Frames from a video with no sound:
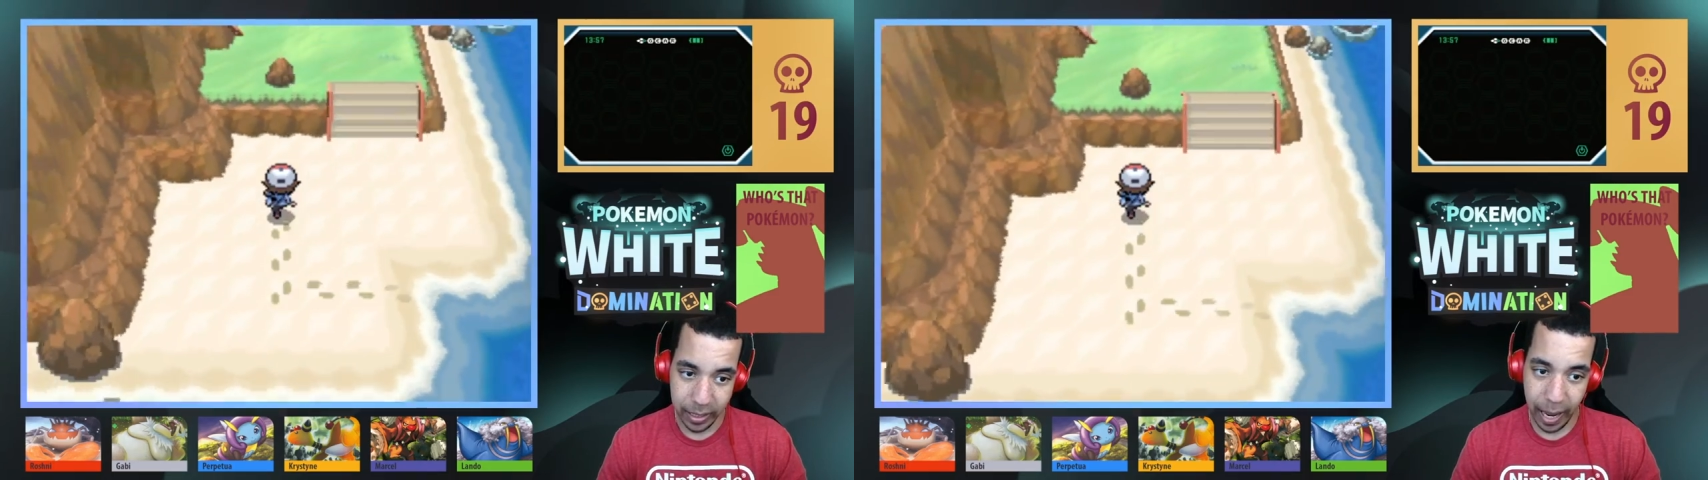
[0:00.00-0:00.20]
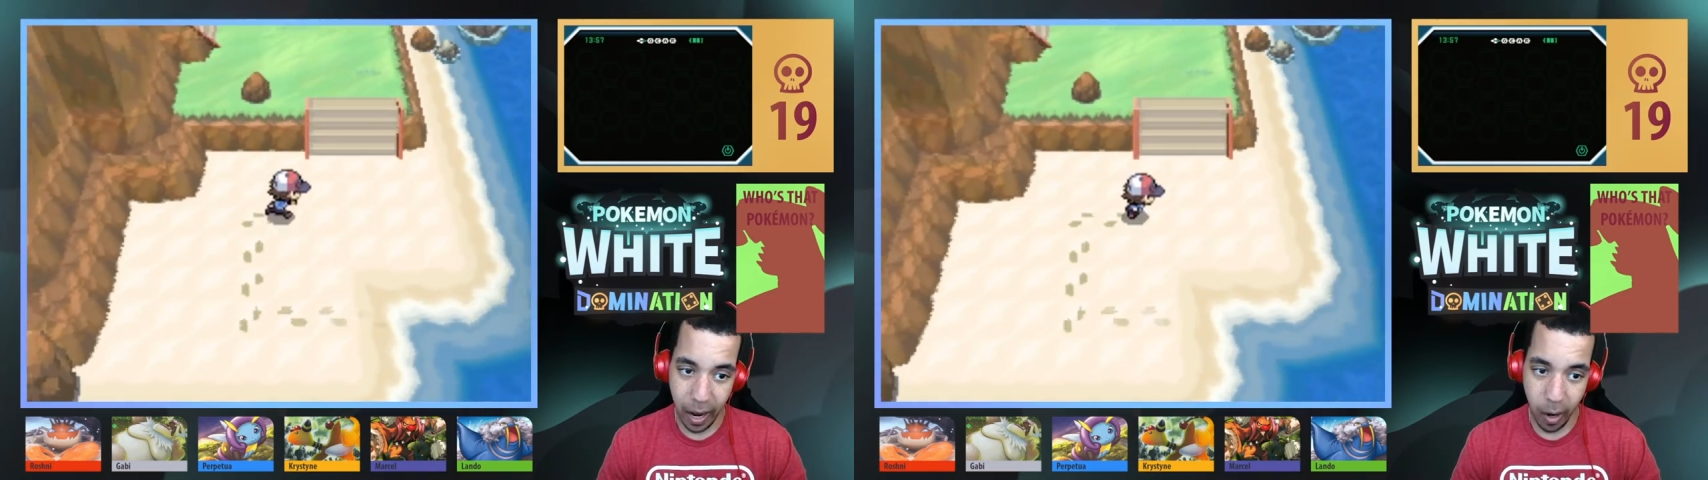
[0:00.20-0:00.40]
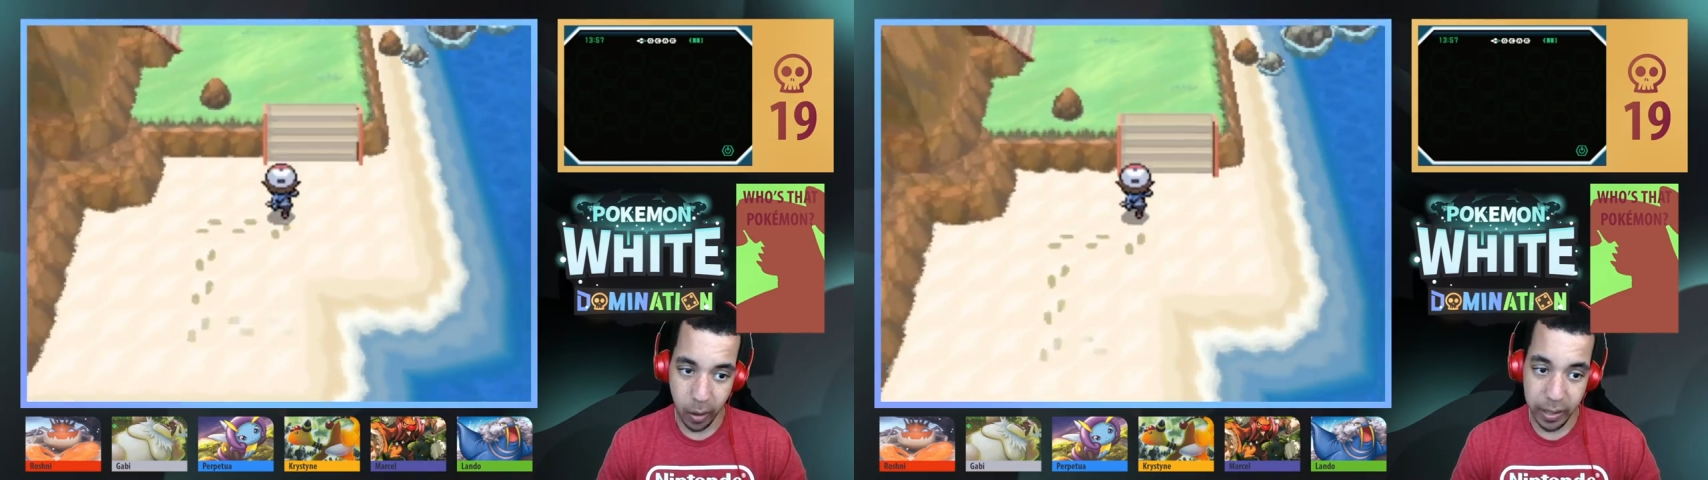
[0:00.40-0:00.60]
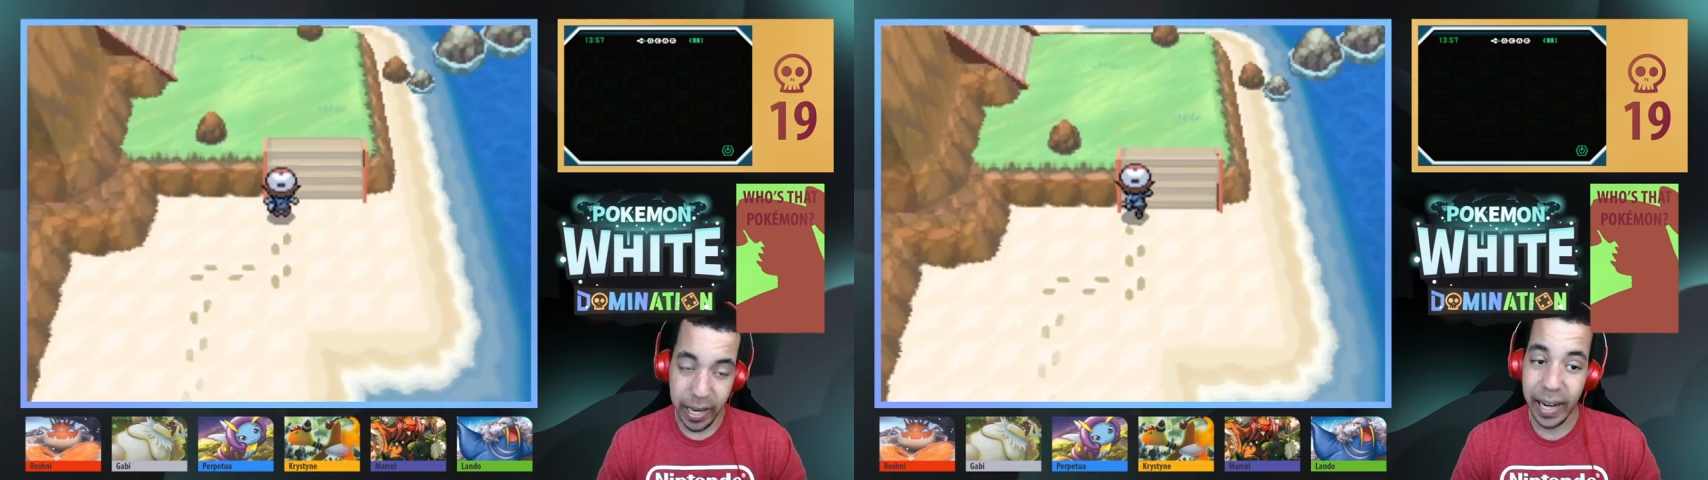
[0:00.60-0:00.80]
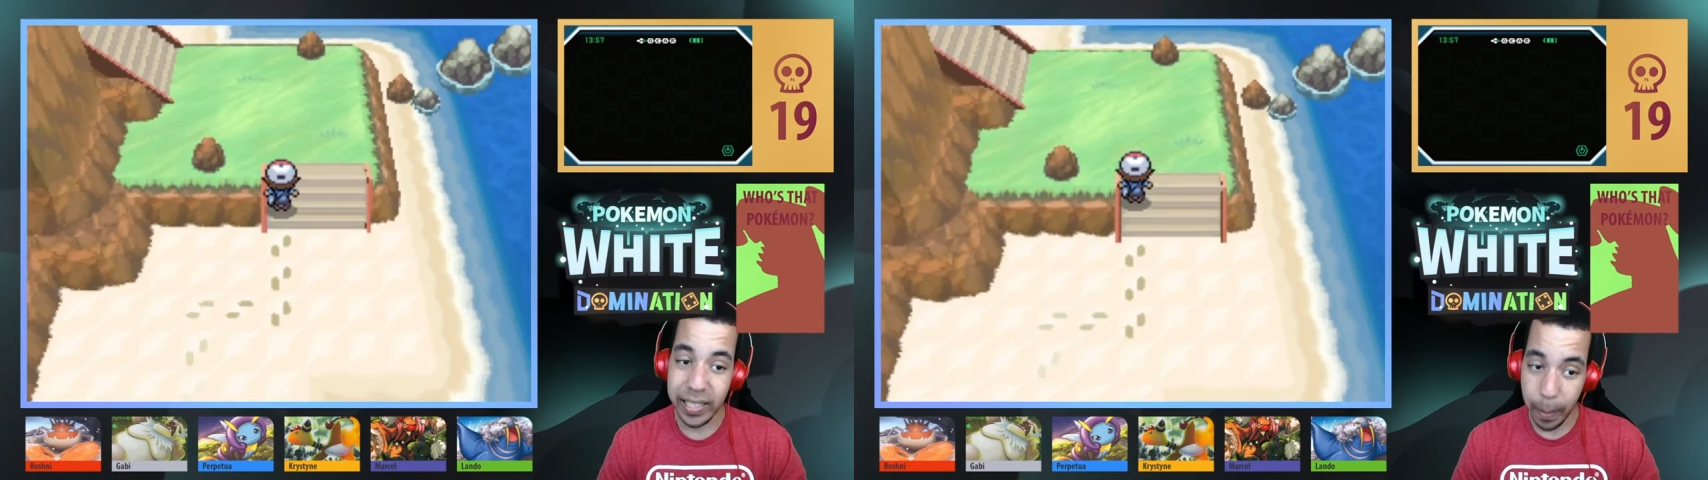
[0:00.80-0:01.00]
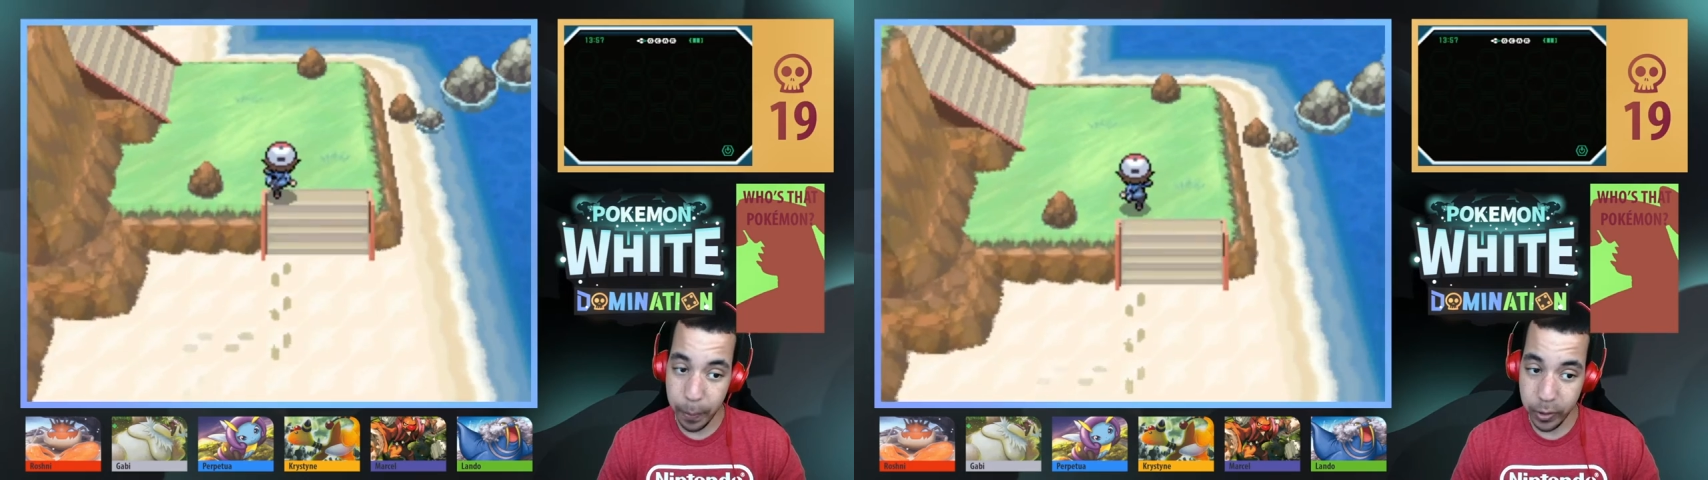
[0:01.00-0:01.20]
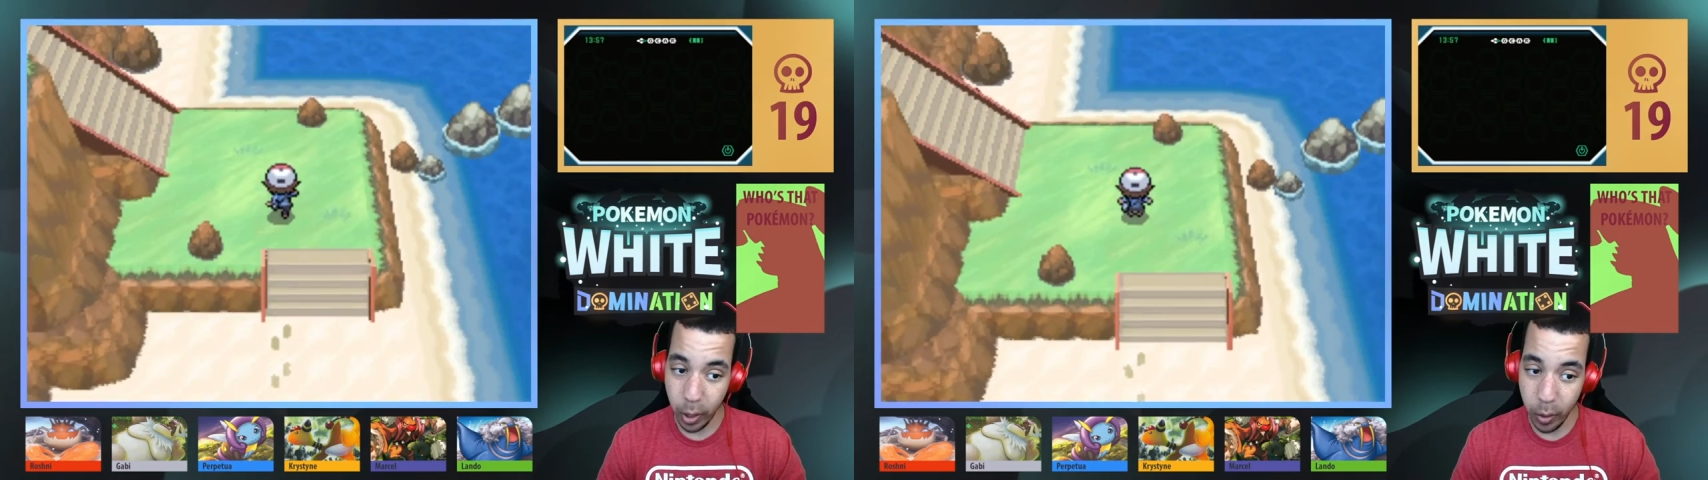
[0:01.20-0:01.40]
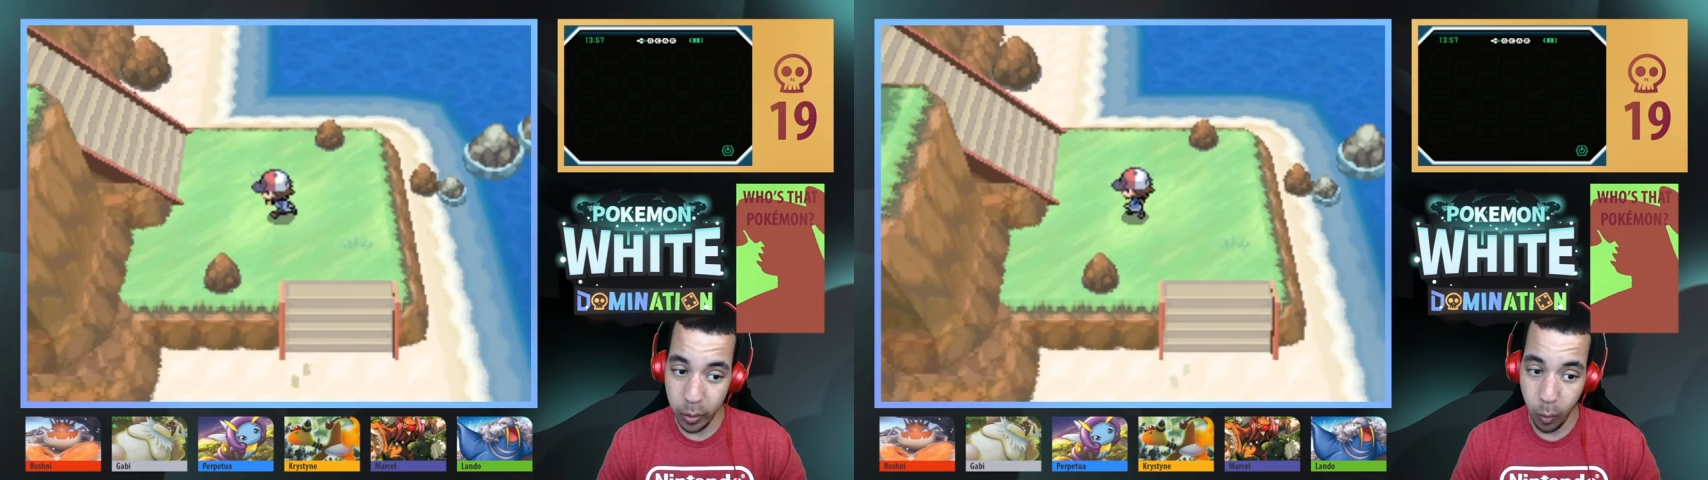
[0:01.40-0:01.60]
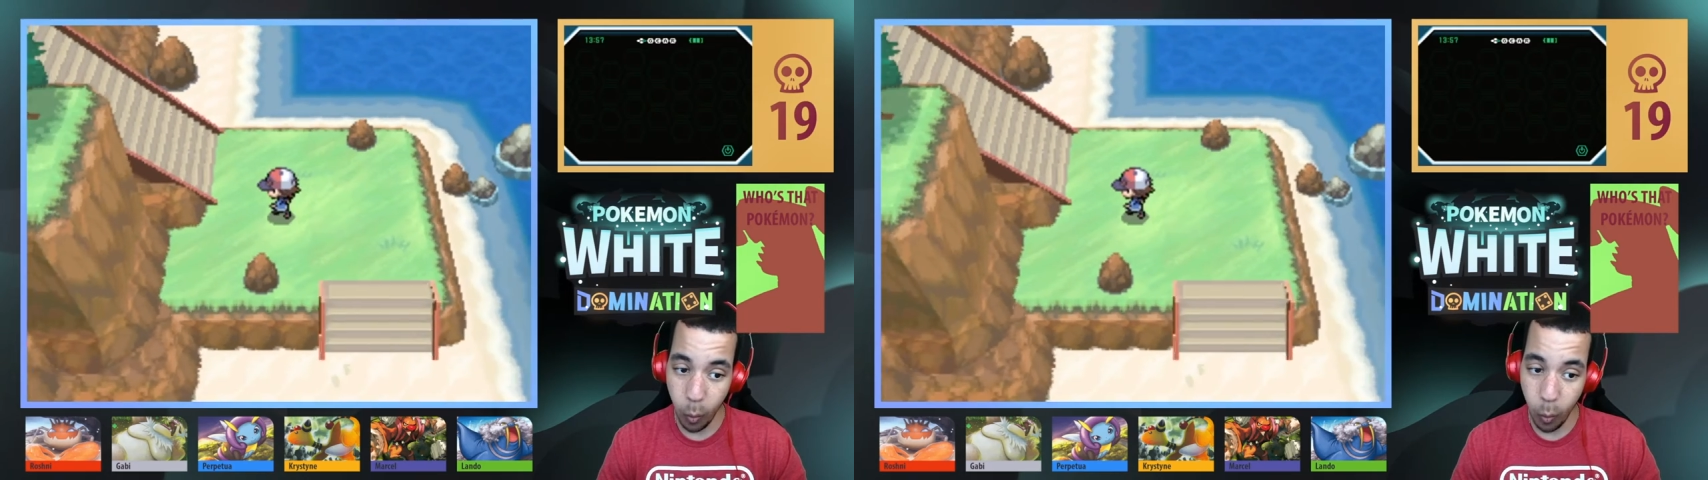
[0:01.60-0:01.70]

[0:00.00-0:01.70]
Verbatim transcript: Now, next episode,